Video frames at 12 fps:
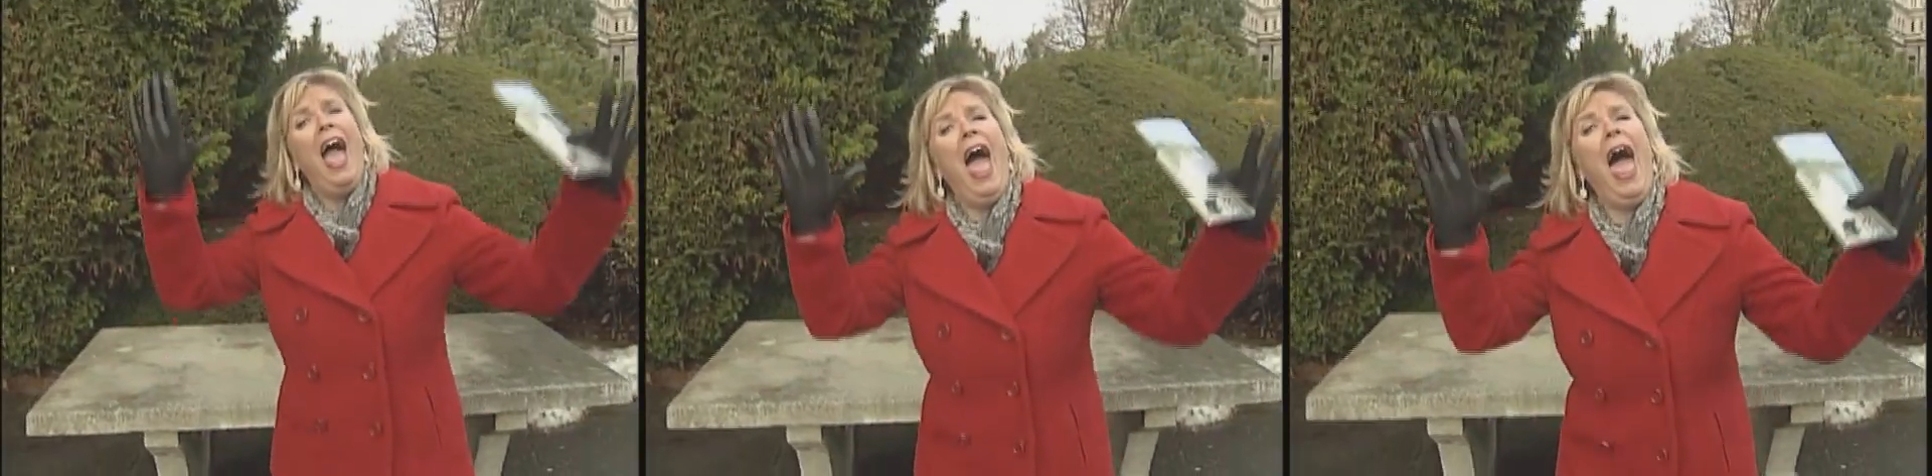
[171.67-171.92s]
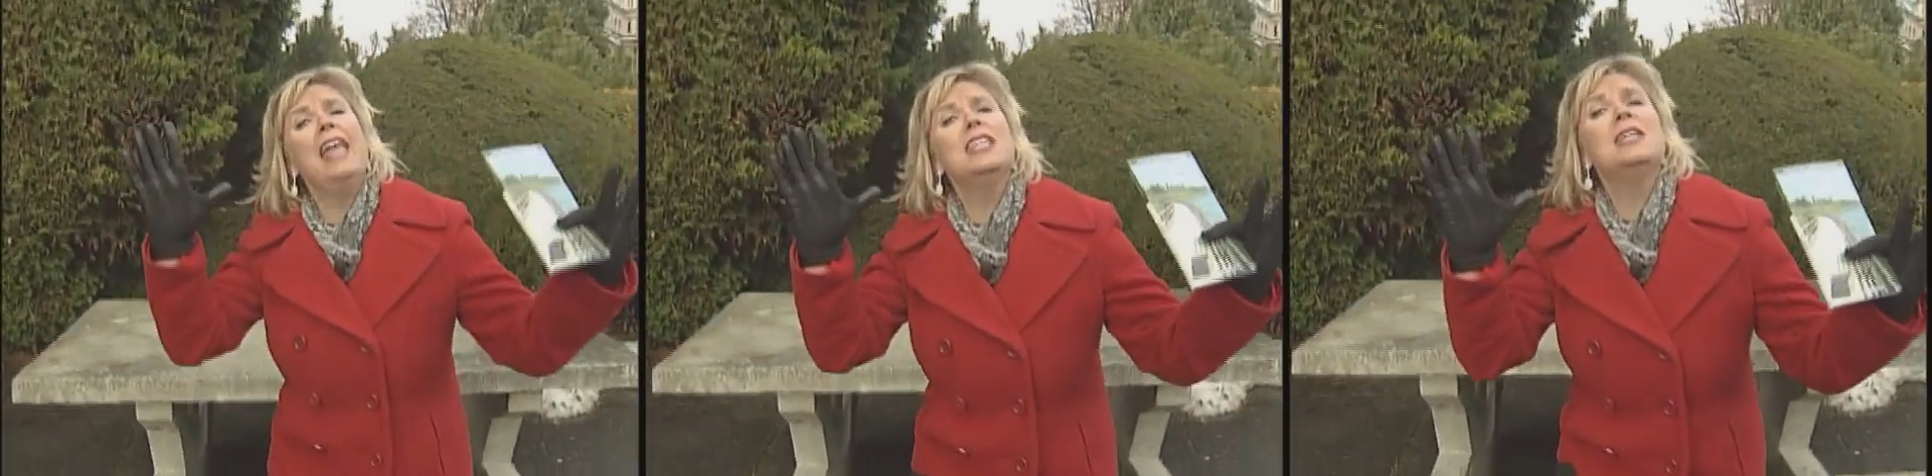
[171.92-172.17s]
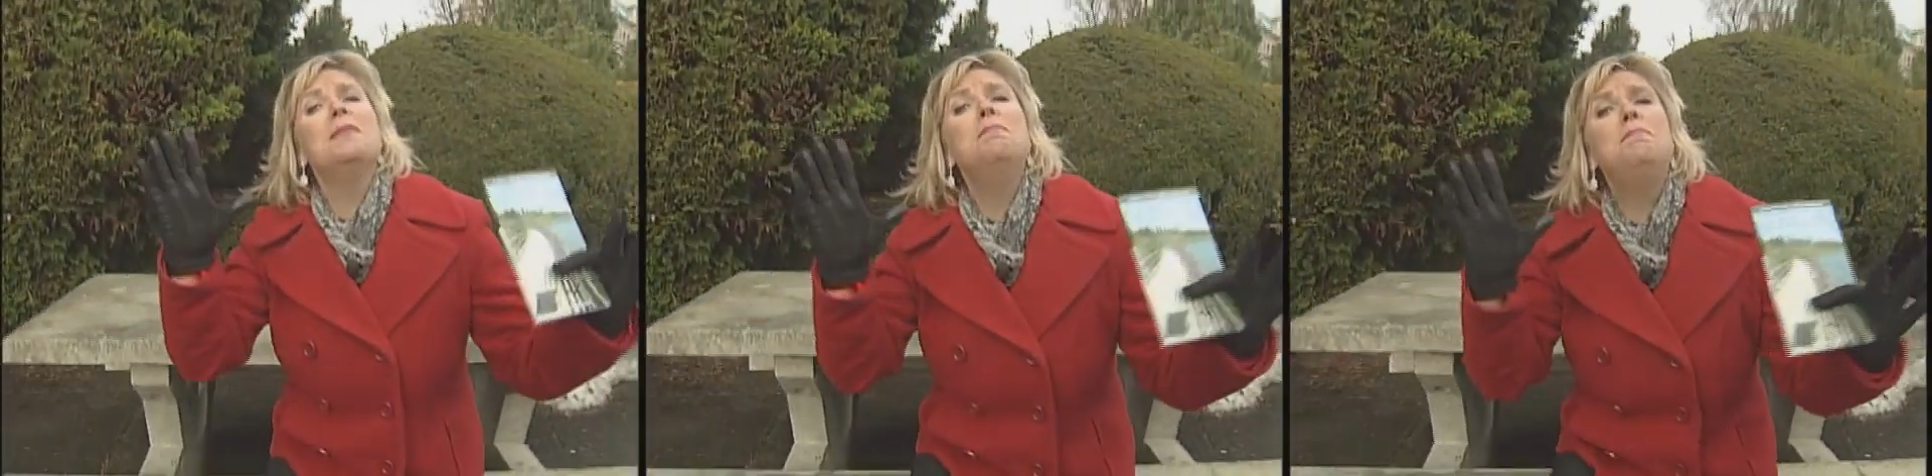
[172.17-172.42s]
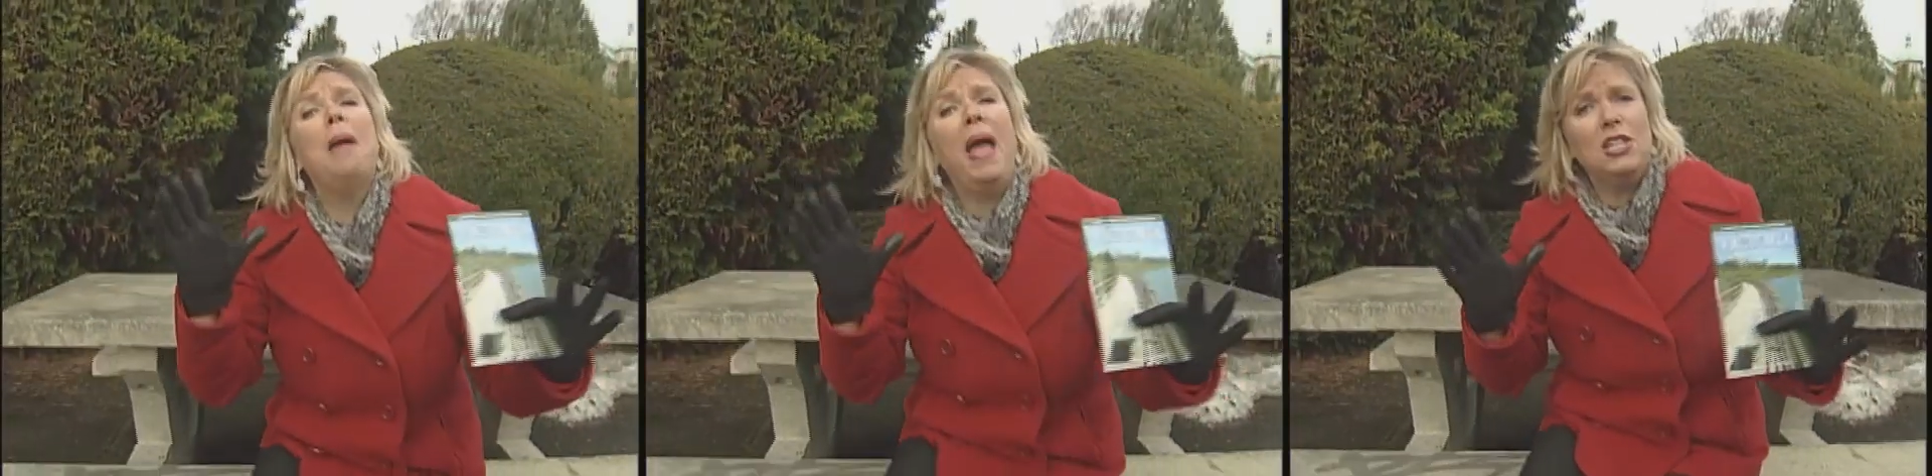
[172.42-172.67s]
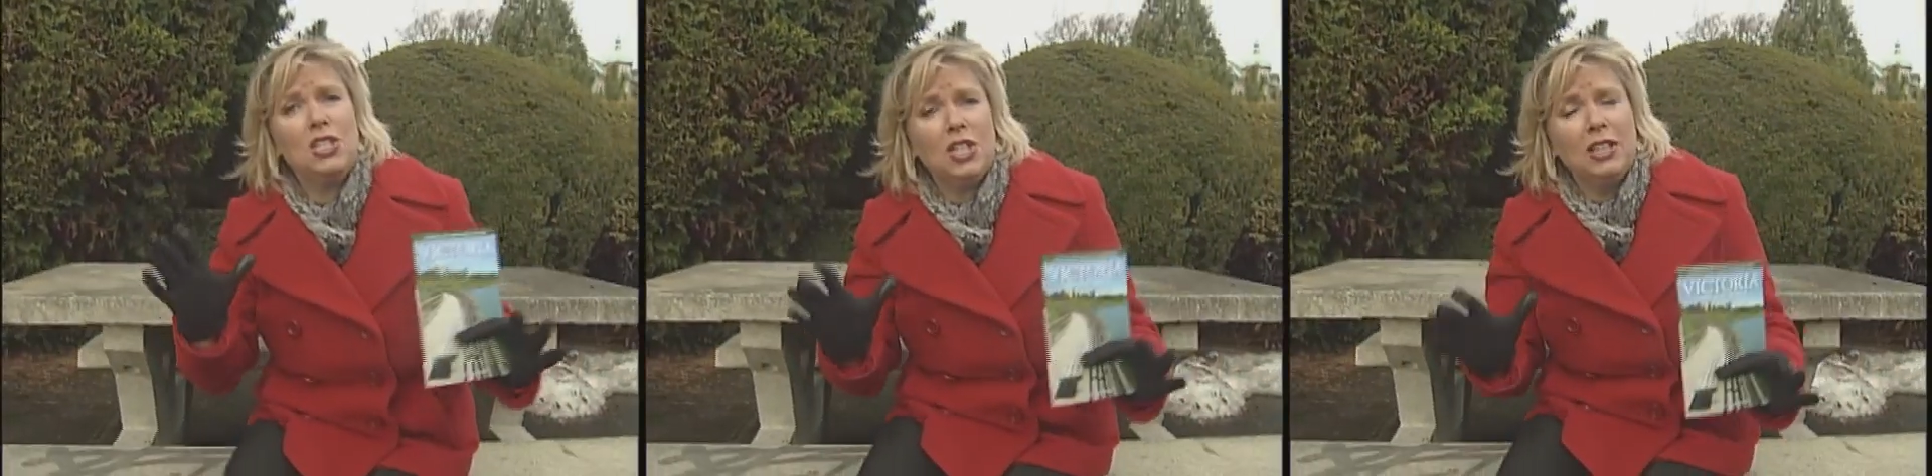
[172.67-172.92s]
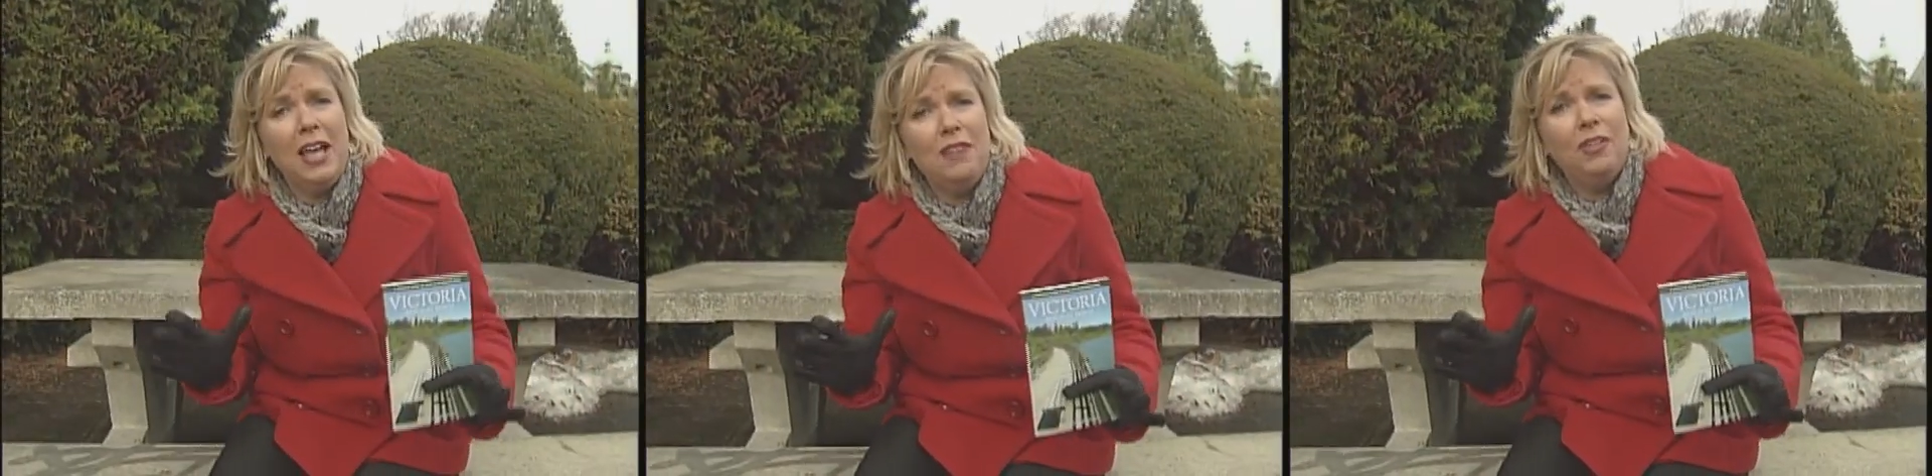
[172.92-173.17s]
at
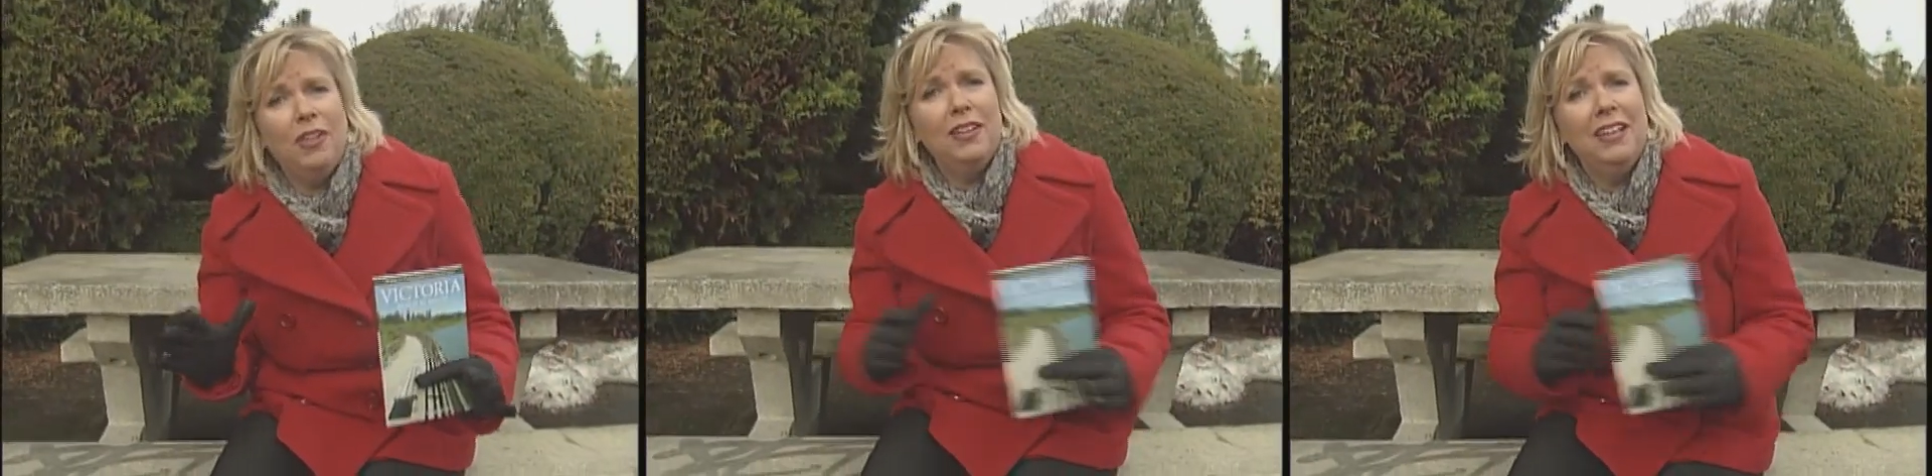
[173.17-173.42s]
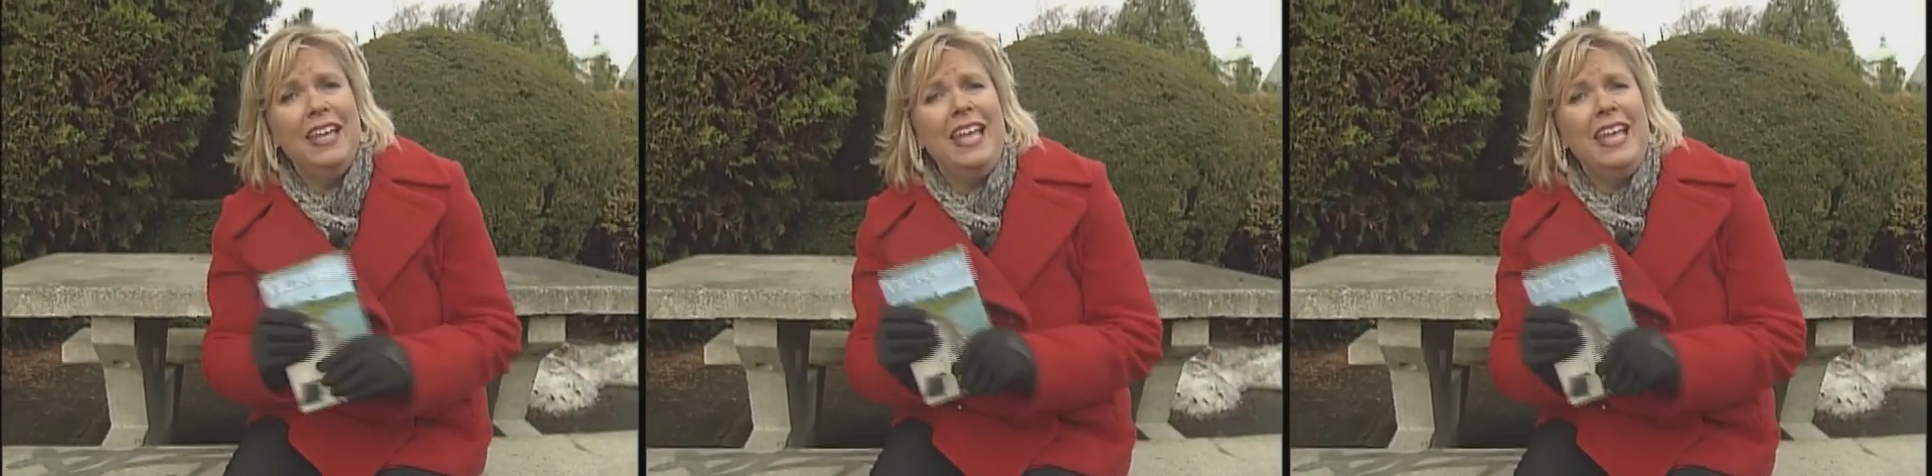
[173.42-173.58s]
bench level?